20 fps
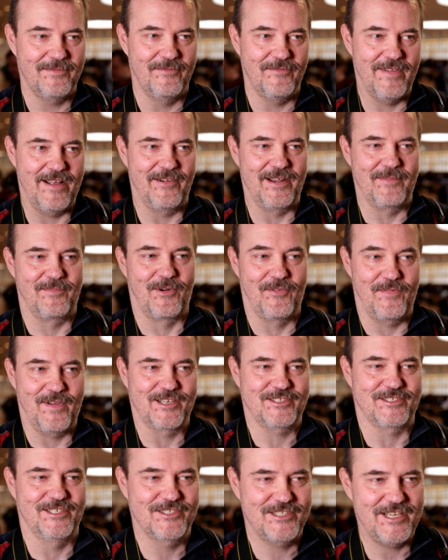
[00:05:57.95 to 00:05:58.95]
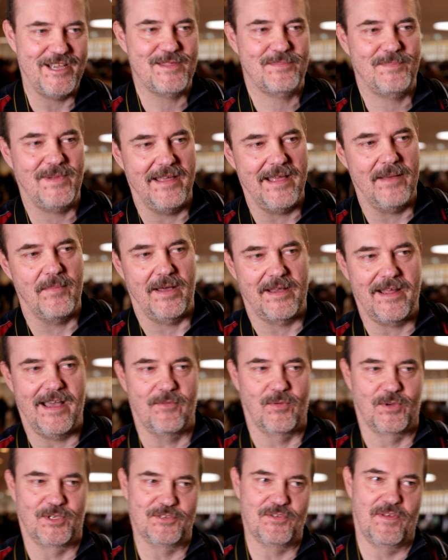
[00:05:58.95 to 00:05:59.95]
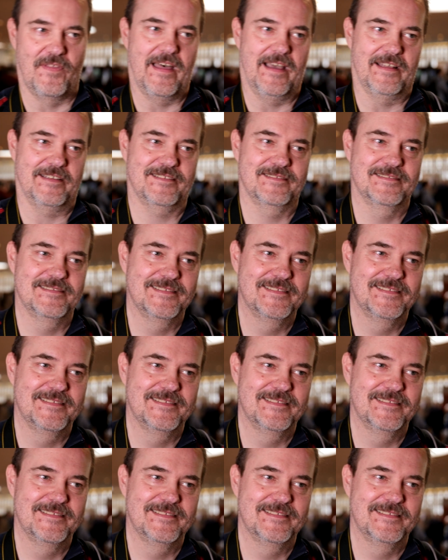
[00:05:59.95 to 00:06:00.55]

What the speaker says: very professional chess player, but I would do that.